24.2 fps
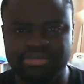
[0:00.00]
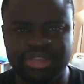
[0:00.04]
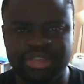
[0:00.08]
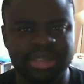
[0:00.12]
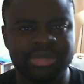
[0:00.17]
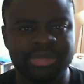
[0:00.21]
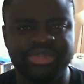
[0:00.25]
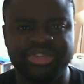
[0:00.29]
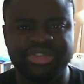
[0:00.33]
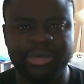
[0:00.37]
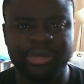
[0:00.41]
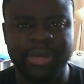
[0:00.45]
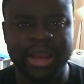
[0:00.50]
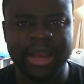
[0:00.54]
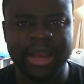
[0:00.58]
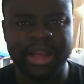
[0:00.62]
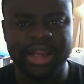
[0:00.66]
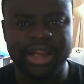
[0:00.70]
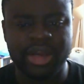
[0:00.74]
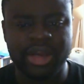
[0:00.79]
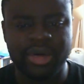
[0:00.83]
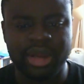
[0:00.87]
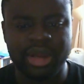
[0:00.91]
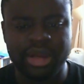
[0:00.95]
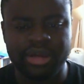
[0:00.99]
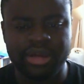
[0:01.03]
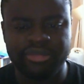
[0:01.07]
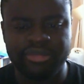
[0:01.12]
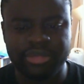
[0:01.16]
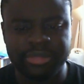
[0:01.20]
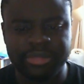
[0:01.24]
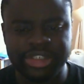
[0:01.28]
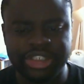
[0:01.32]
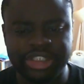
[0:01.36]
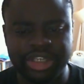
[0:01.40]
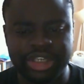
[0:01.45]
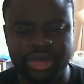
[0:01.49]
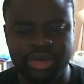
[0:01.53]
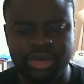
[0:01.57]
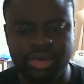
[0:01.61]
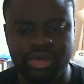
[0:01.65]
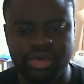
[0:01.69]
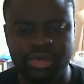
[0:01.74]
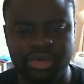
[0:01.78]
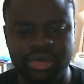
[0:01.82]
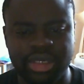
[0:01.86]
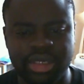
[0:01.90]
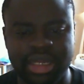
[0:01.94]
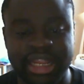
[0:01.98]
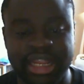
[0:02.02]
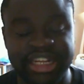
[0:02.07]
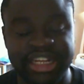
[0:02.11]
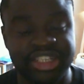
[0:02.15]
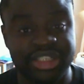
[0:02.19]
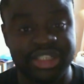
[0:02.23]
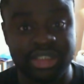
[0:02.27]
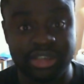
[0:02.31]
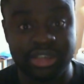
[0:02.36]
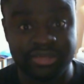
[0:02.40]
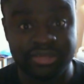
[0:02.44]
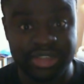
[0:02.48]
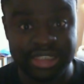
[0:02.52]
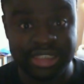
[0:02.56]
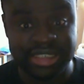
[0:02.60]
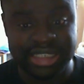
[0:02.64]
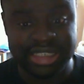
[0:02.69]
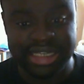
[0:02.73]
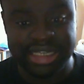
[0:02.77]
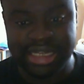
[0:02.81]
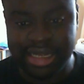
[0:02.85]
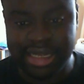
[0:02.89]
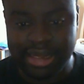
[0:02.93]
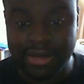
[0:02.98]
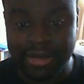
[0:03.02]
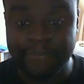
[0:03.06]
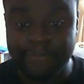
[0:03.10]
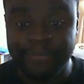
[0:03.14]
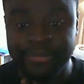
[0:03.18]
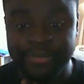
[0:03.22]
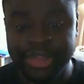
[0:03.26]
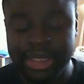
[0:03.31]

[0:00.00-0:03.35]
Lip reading: Some of you might know her from a show called Legend of the Seeker.